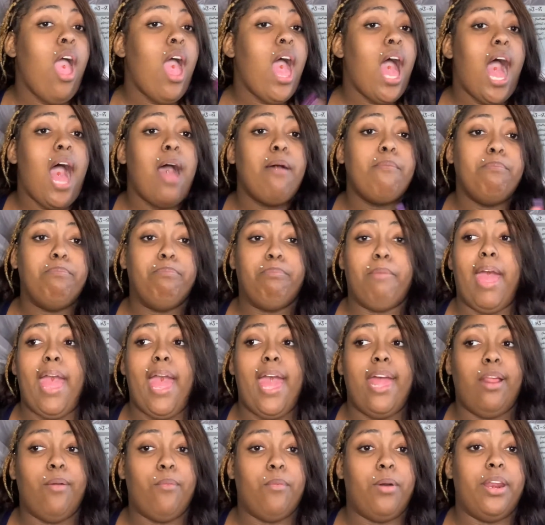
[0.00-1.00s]
I'm
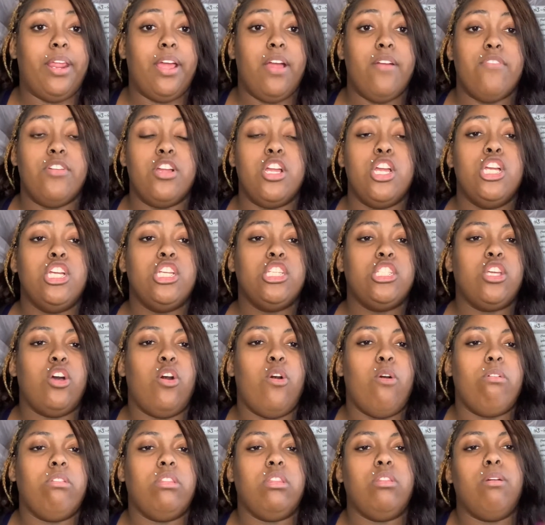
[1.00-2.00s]
mad and whatever.
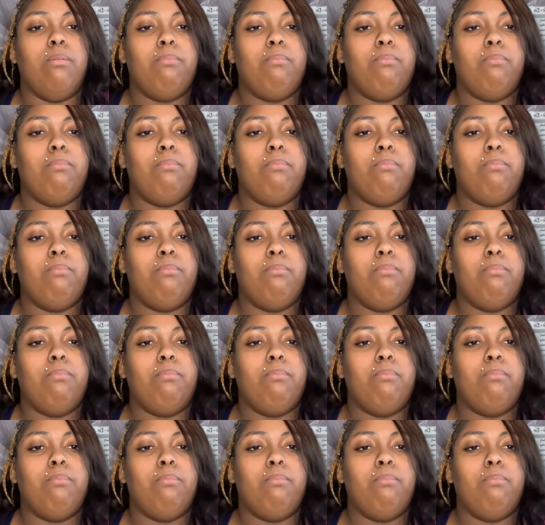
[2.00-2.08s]
So,